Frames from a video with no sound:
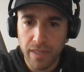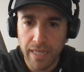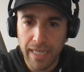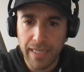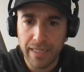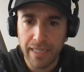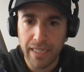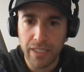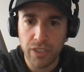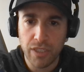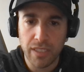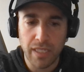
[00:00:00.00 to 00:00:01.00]

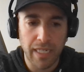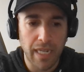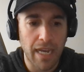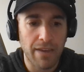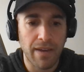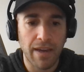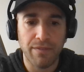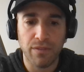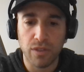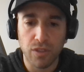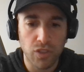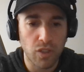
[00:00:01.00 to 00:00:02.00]
And she's like, I've
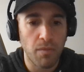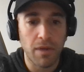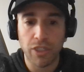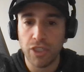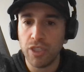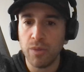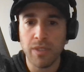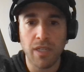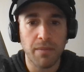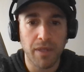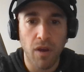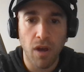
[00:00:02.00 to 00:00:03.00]
learned so much. And she was
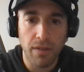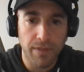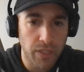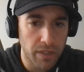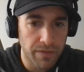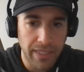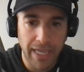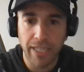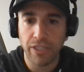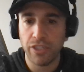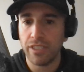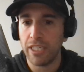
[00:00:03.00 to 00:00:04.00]
telling me all of the
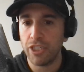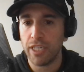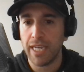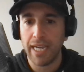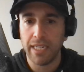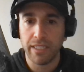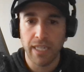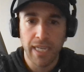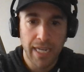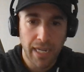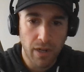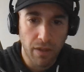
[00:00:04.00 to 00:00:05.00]
certifications that she has
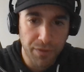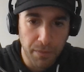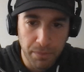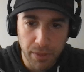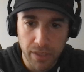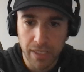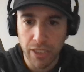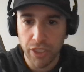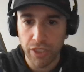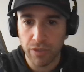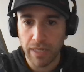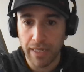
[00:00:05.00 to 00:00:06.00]
and all of the books that
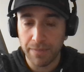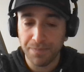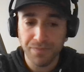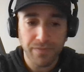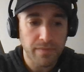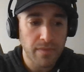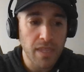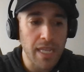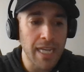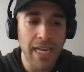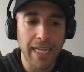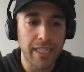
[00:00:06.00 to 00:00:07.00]
she's read.
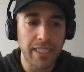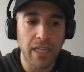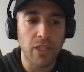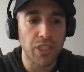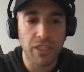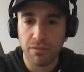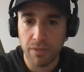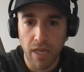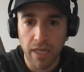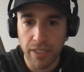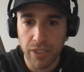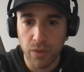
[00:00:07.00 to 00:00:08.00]
And I could tell just from
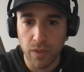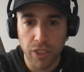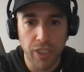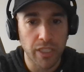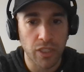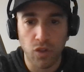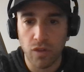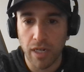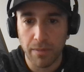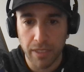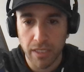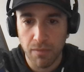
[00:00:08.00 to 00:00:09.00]
talking to her, she's
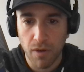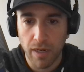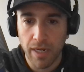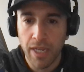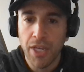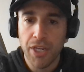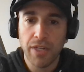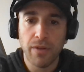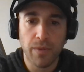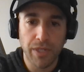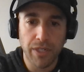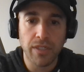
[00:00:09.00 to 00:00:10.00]
incredibly smart. You
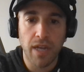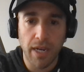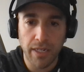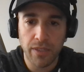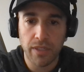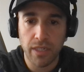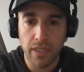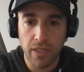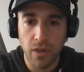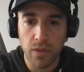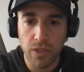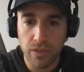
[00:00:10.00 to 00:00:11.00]
know, when you're talking to a
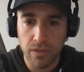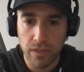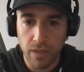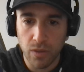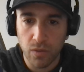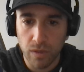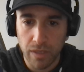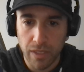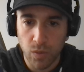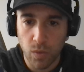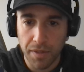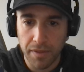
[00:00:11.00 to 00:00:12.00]
coach, you know, who really
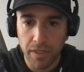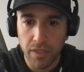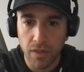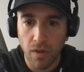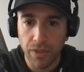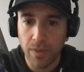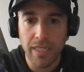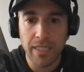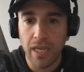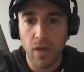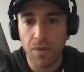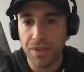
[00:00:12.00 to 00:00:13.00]
is worth their salt, you can
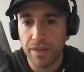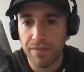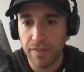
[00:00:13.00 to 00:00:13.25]
tell within